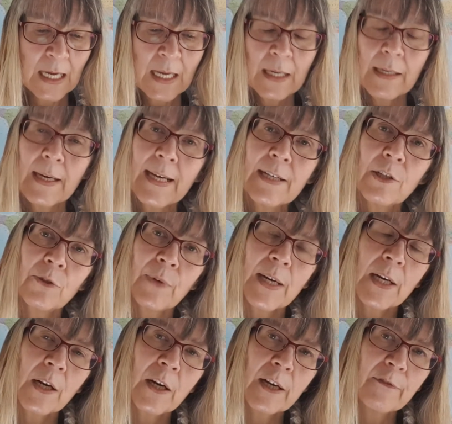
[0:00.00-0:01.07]
Later in
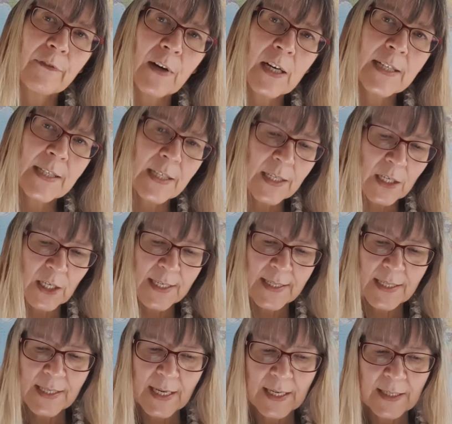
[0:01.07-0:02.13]
life, Einstein
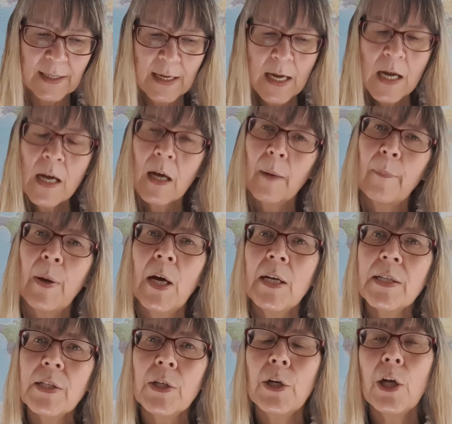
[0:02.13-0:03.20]
said, "A
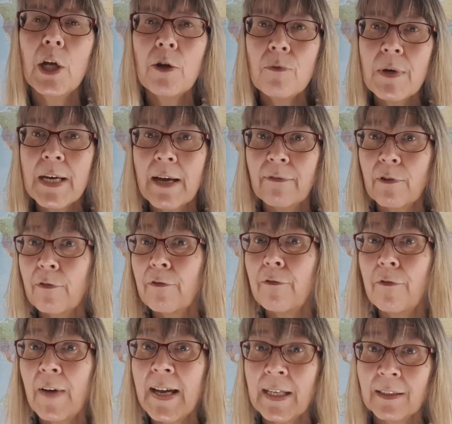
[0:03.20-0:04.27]
person who never
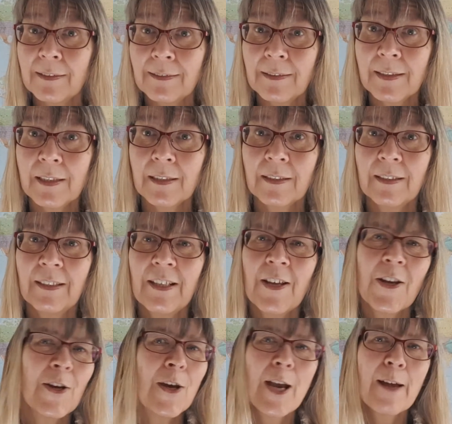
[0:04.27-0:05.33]
failed
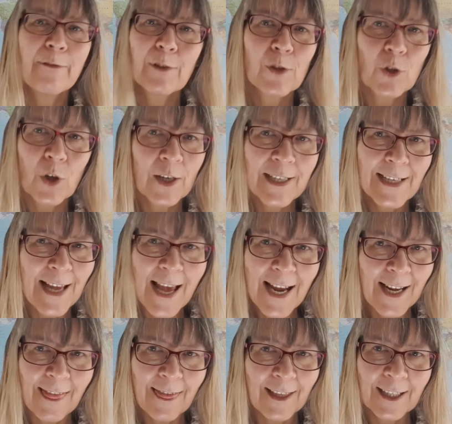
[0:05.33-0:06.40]
never tried
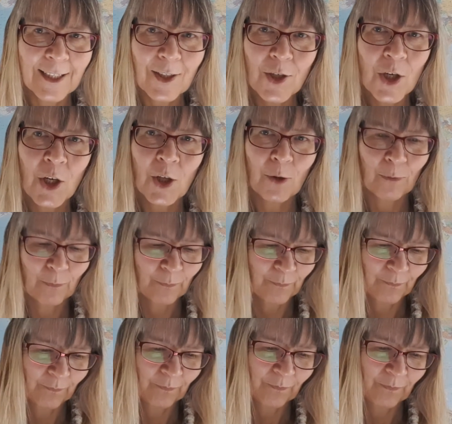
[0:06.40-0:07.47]
anything new."
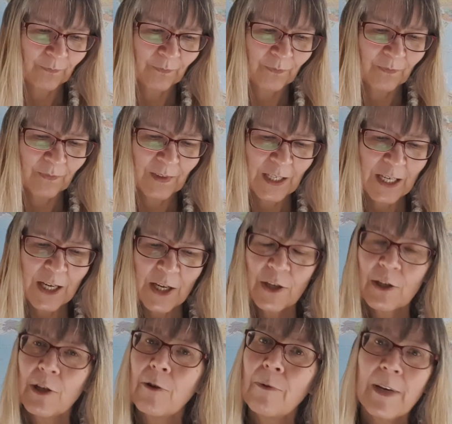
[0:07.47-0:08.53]

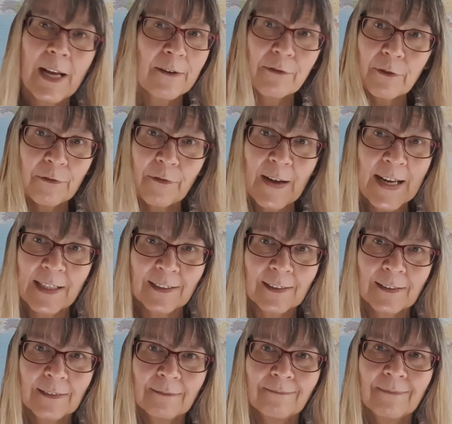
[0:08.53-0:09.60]
You never
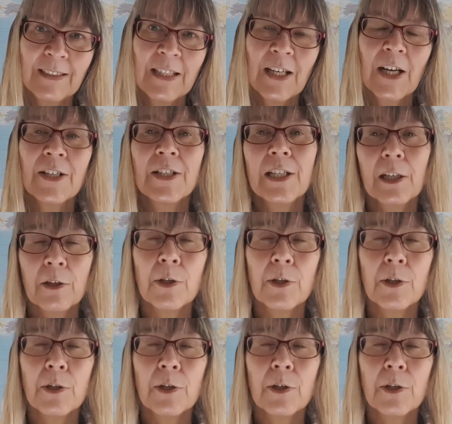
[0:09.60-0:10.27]
fail until